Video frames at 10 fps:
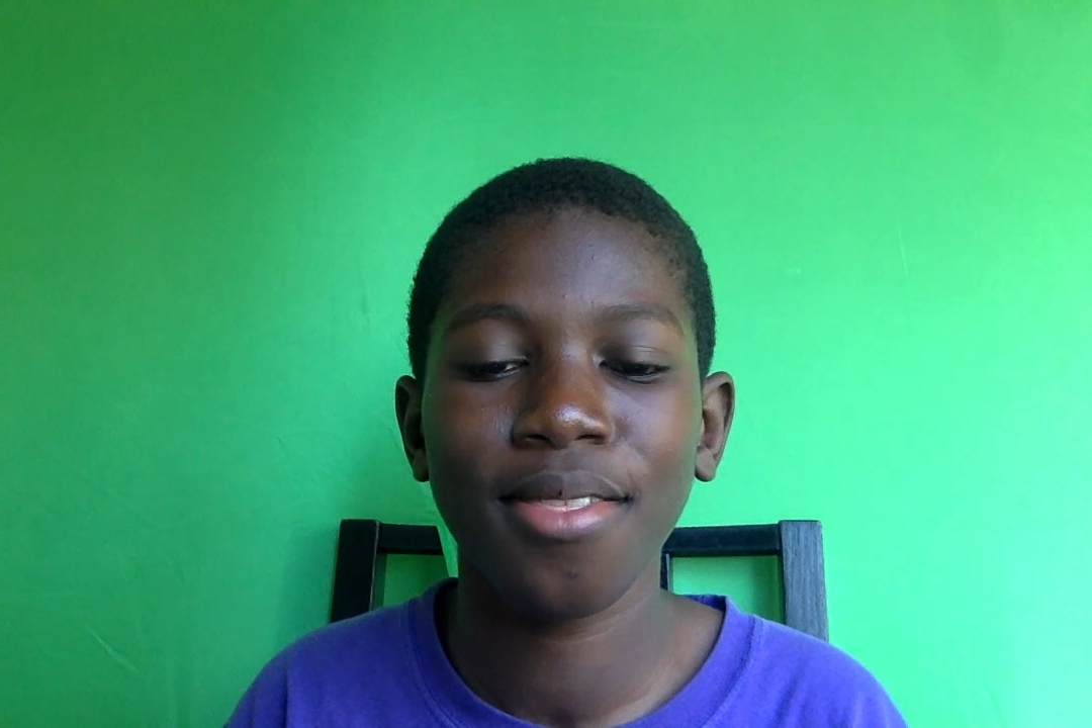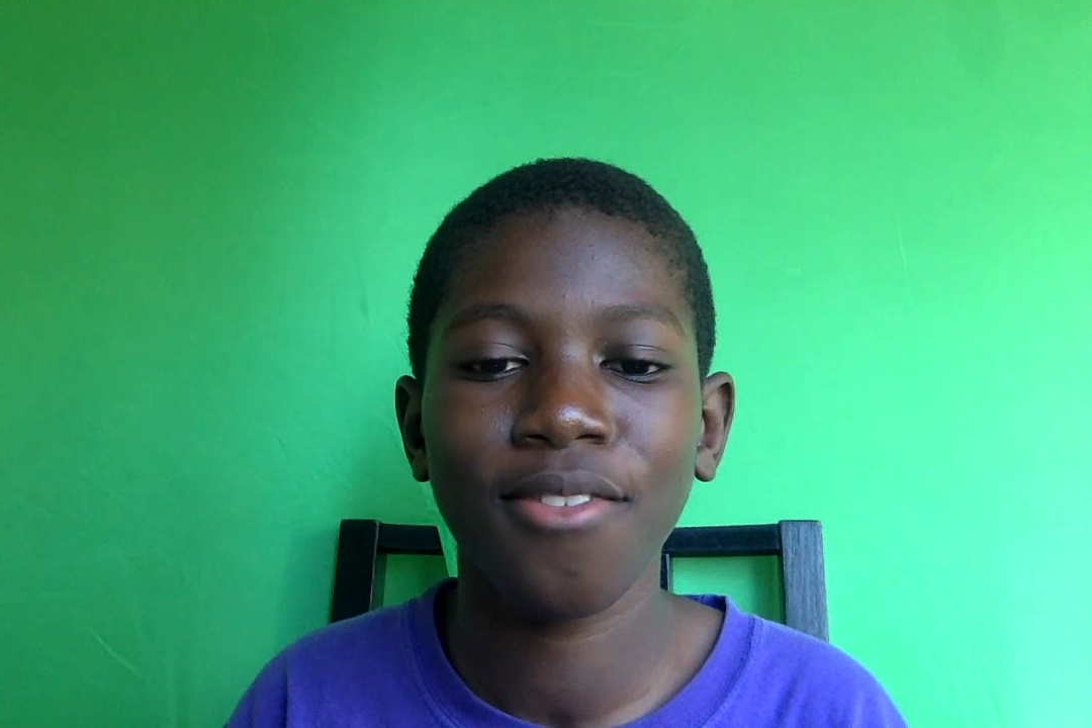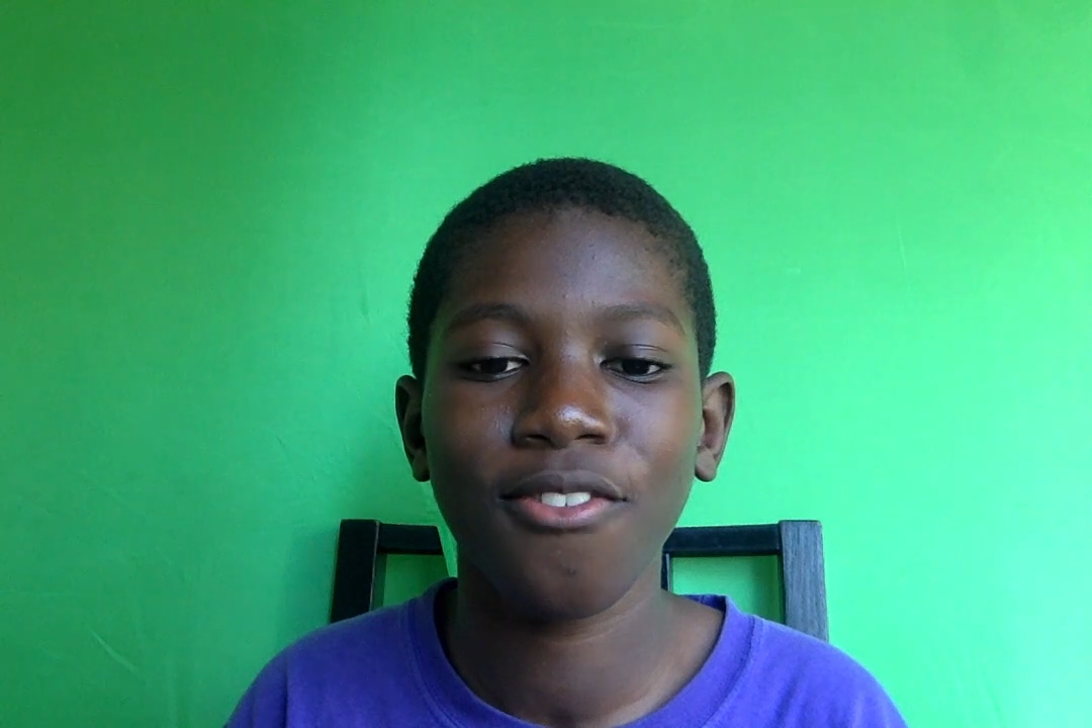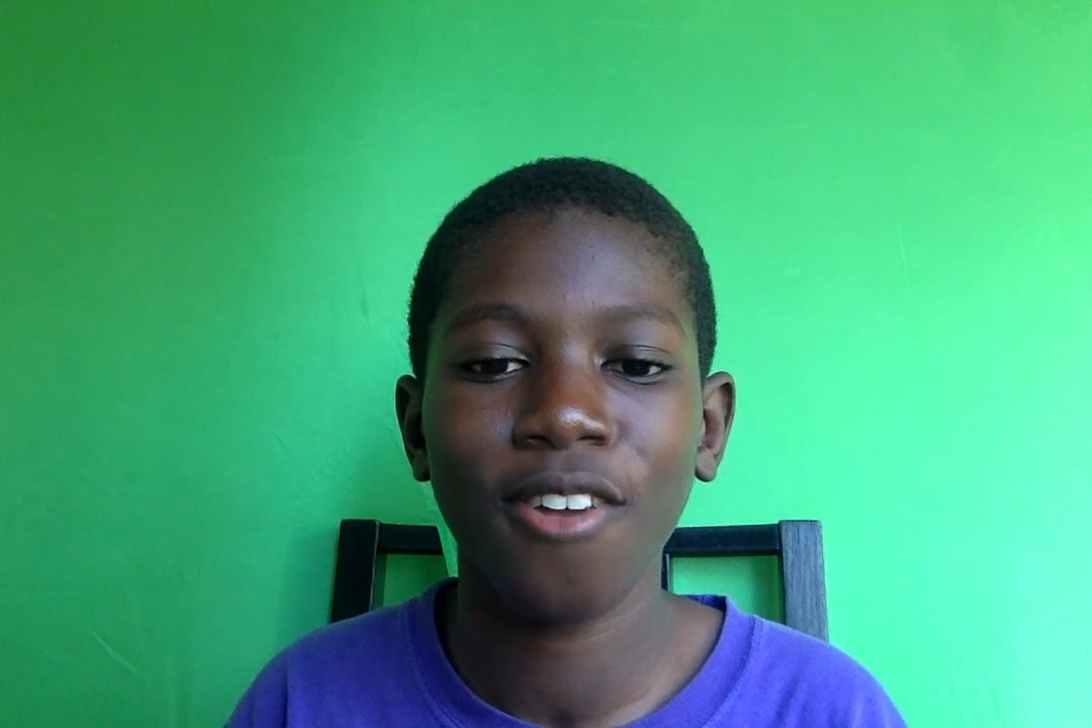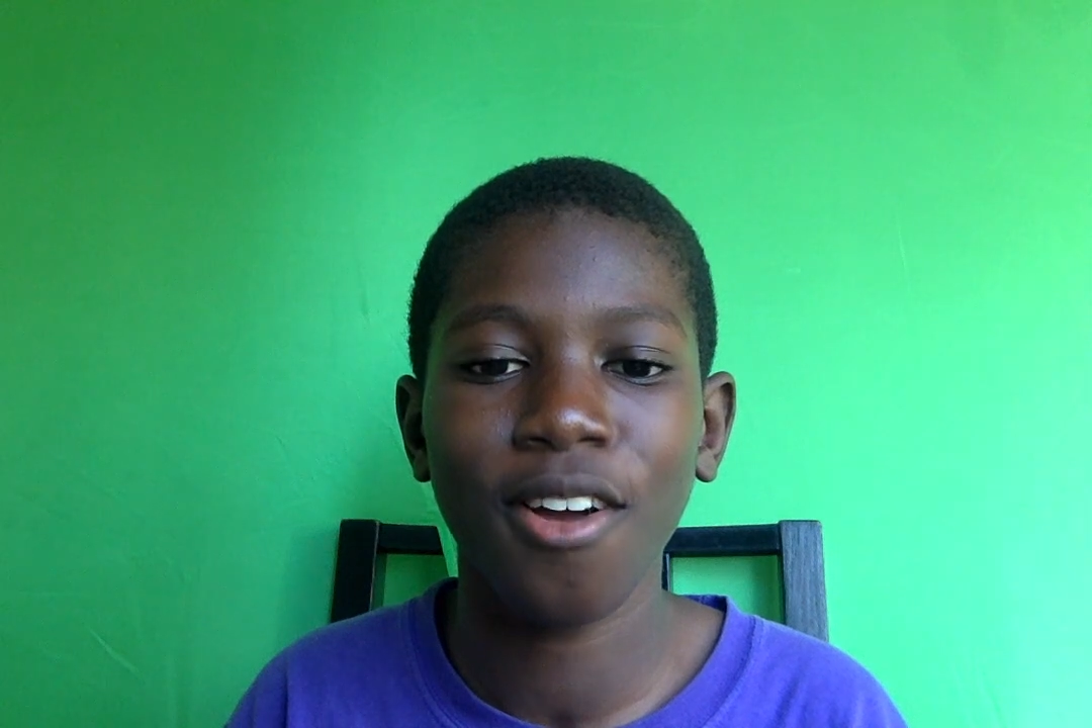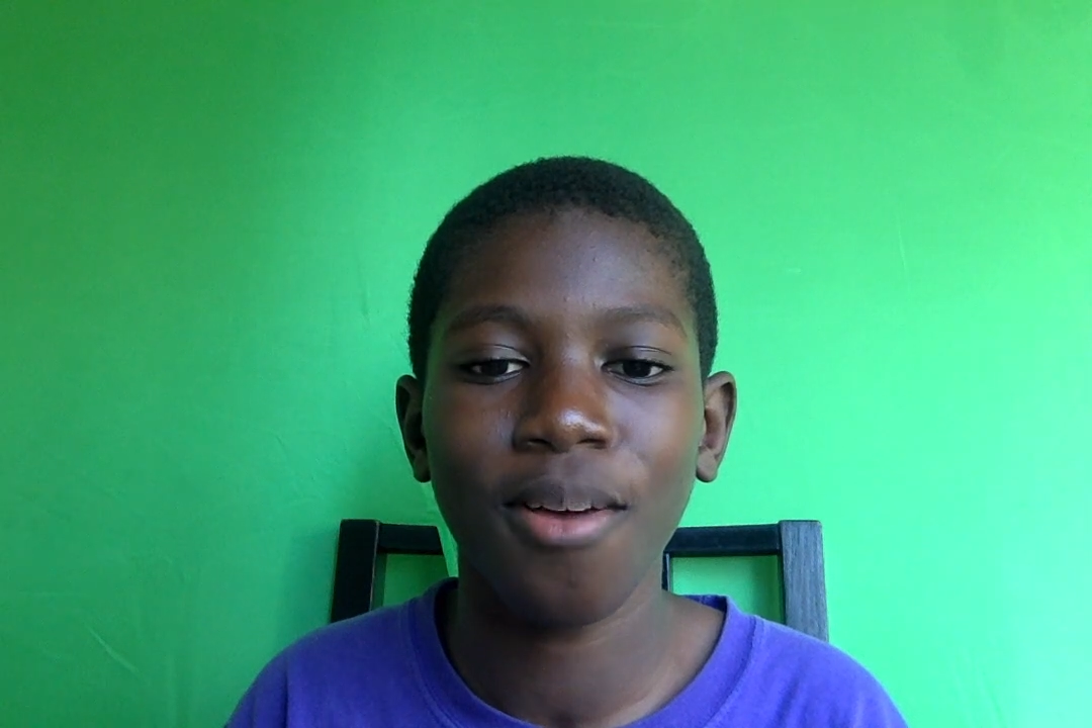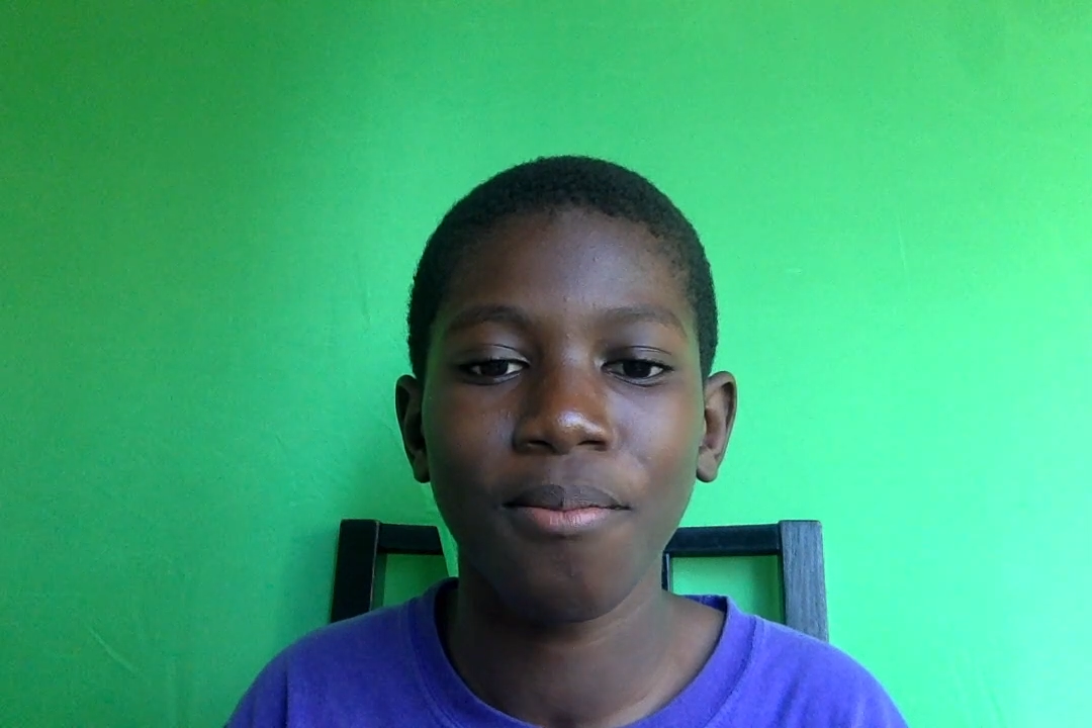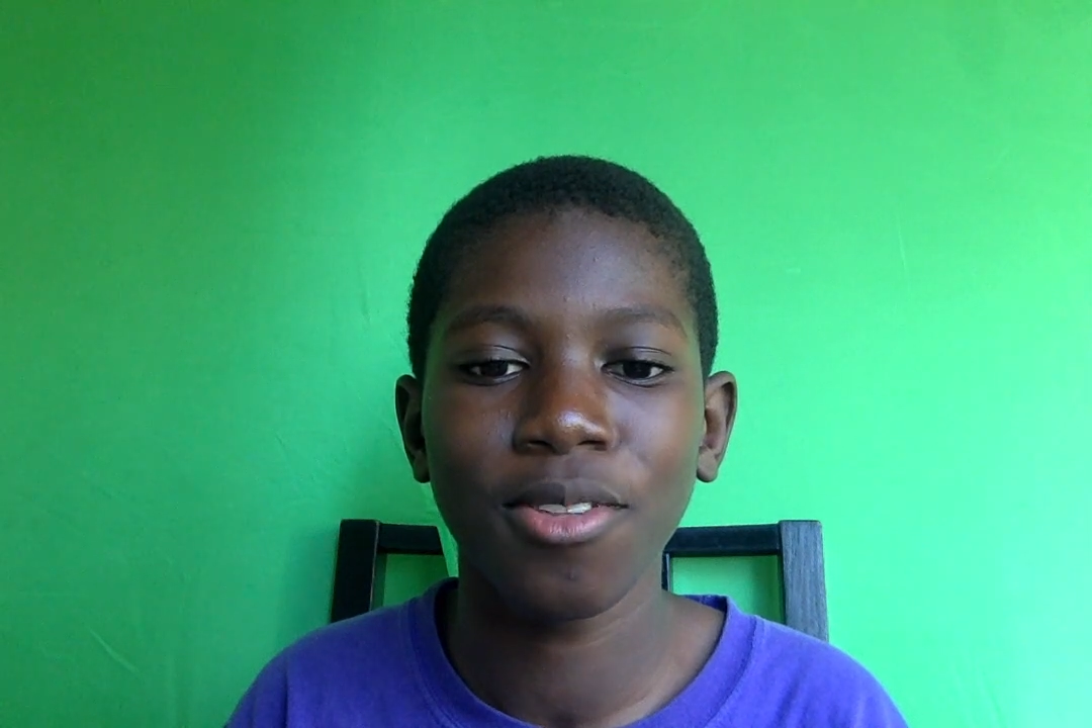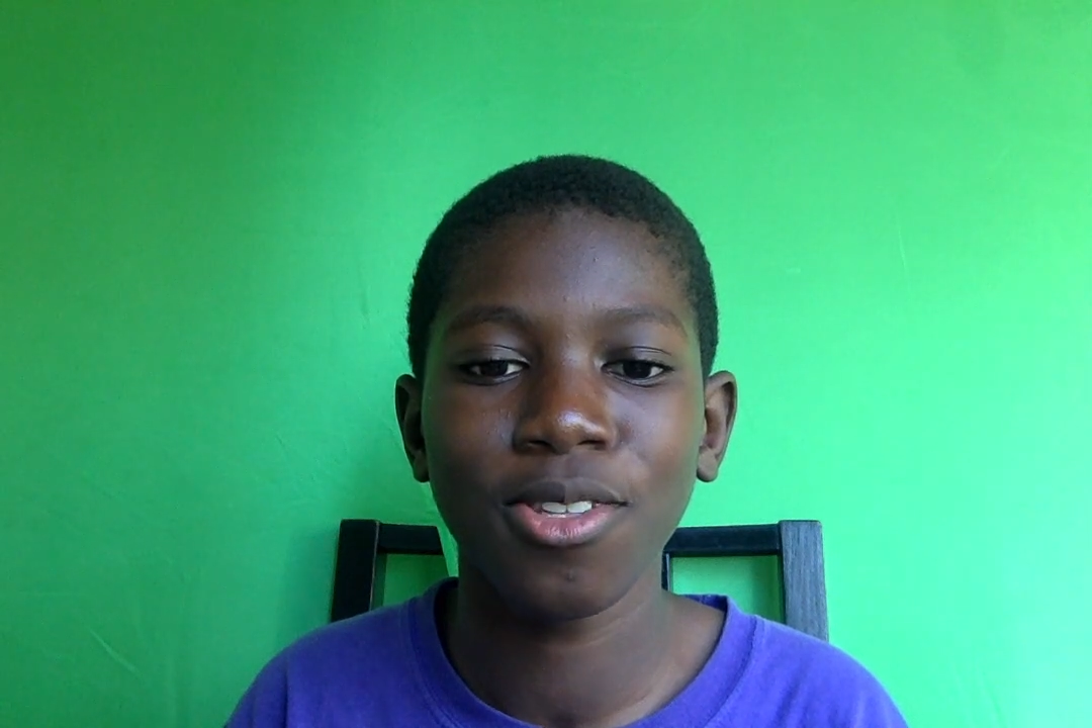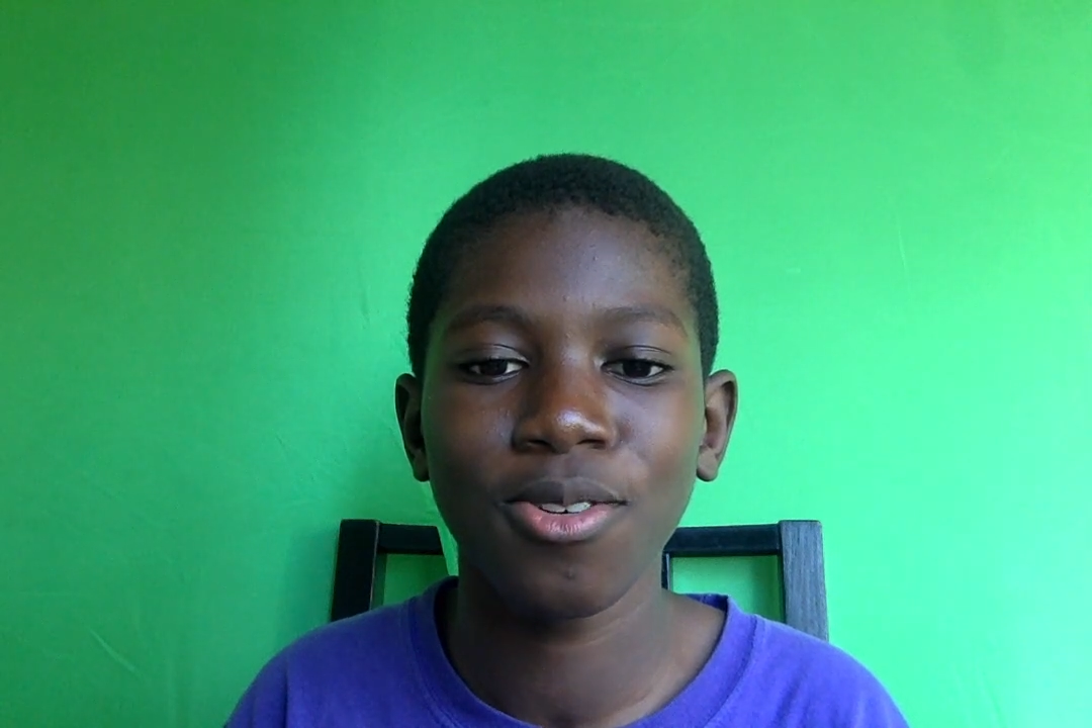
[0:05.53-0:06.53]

from